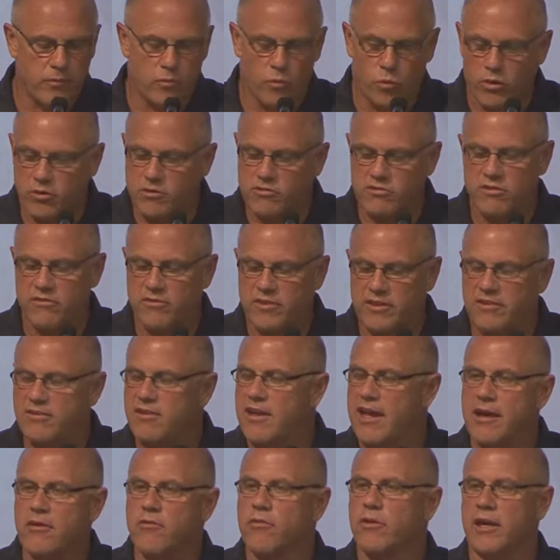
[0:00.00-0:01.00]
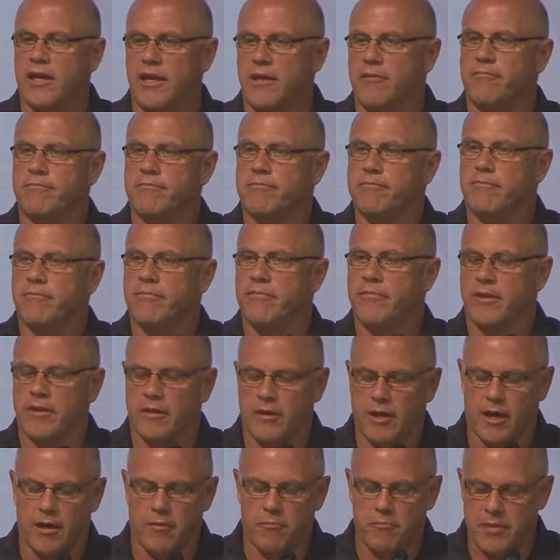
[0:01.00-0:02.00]
works of integrity,
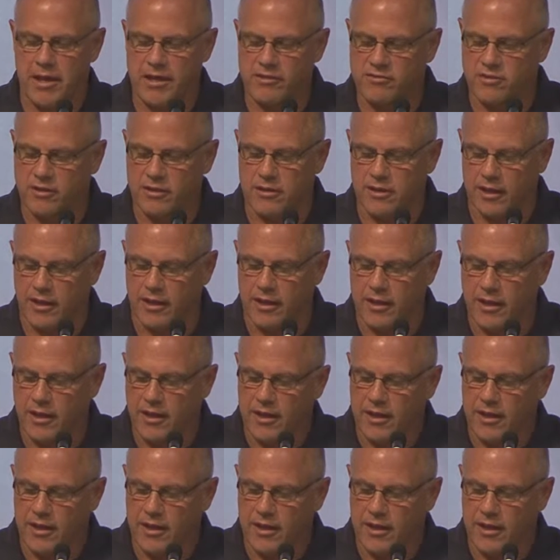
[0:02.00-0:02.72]
basically.